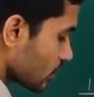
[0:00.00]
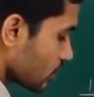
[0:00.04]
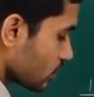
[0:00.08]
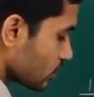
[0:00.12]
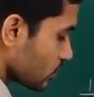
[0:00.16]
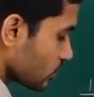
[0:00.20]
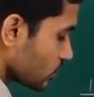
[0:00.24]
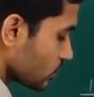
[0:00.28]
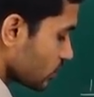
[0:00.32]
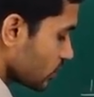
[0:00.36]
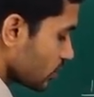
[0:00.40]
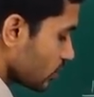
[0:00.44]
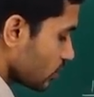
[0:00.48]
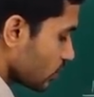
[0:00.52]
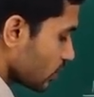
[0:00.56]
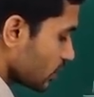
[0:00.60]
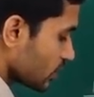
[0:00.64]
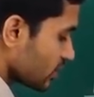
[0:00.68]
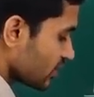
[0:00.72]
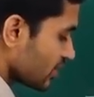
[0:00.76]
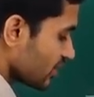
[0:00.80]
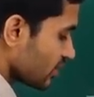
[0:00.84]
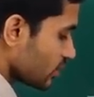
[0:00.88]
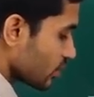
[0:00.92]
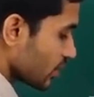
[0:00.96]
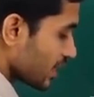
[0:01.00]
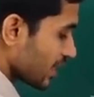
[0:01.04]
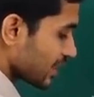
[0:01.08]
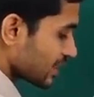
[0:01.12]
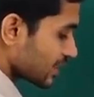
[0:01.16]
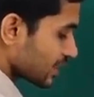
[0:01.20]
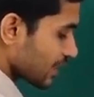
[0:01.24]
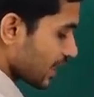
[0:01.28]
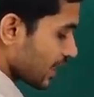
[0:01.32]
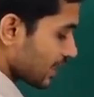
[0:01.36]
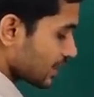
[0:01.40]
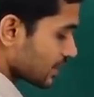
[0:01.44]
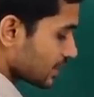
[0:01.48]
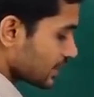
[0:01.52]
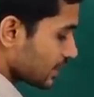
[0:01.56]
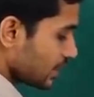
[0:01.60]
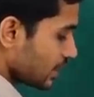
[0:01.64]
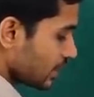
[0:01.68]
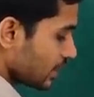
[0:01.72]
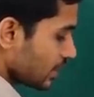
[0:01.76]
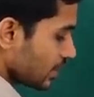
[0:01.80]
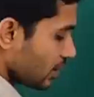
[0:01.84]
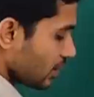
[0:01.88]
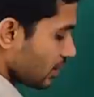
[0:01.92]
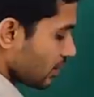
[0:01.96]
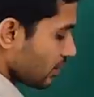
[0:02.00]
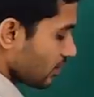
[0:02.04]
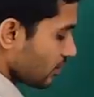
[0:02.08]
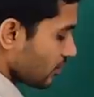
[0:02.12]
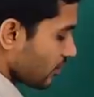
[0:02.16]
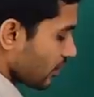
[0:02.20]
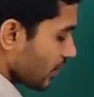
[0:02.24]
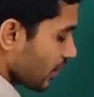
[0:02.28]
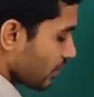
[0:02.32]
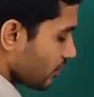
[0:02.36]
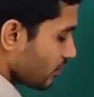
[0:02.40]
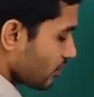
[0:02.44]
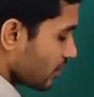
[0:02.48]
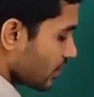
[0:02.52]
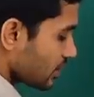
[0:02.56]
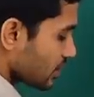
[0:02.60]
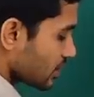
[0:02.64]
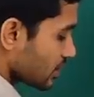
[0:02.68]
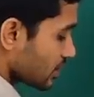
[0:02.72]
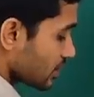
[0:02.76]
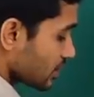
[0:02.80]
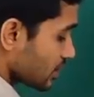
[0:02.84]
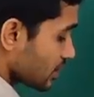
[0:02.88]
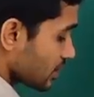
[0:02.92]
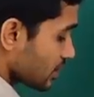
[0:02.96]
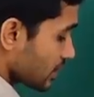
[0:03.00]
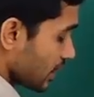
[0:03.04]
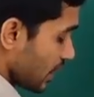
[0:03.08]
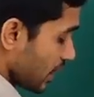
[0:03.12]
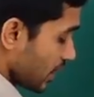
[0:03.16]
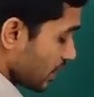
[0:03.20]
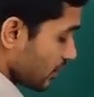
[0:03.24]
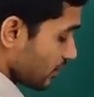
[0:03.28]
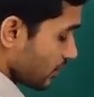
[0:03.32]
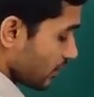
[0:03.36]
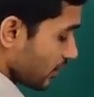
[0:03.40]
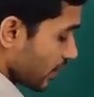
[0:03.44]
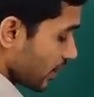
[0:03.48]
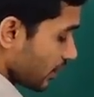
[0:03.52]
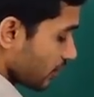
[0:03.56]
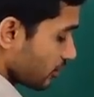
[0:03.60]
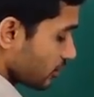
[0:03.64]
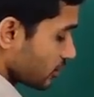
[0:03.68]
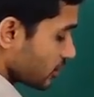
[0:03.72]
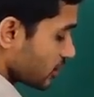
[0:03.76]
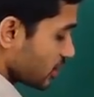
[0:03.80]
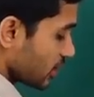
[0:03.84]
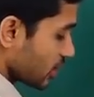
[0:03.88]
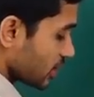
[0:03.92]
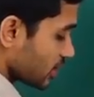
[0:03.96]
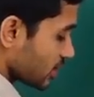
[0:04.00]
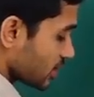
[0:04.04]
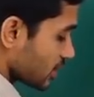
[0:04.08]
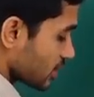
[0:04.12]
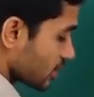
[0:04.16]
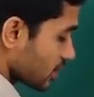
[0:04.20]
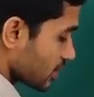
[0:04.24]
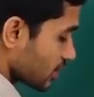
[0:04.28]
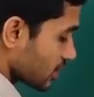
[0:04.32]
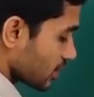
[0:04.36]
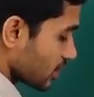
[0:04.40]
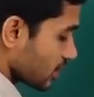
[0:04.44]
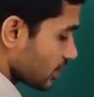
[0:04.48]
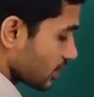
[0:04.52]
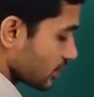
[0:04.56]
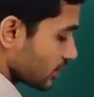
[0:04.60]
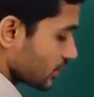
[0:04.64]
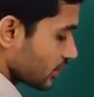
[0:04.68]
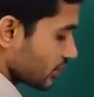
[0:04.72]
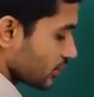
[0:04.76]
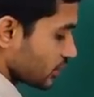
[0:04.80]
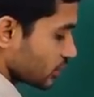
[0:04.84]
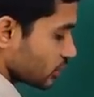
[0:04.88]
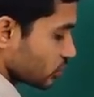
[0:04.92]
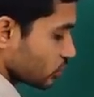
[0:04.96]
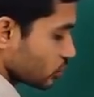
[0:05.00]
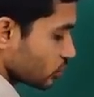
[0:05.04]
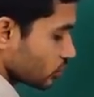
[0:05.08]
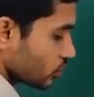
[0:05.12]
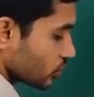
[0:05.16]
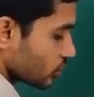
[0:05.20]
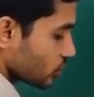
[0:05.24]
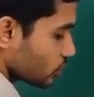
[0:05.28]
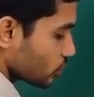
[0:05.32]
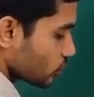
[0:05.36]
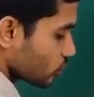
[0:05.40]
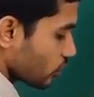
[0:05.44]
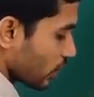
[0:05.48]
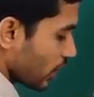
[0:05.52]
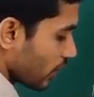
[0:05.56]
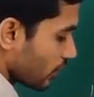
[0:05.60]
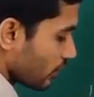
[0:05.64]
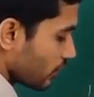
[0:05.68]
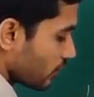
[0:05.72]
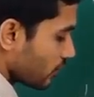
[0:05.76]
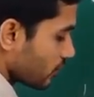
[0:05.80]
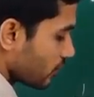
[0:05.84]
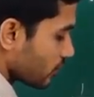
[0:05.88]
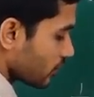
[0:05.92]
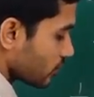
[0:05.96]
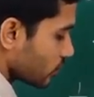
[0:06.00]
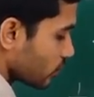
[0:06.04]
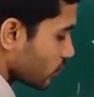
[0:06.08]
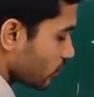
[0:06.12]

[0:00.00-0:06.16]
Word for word: So, 0 and 0 gets cancelled 5 ones and 5 6 6 twos 12.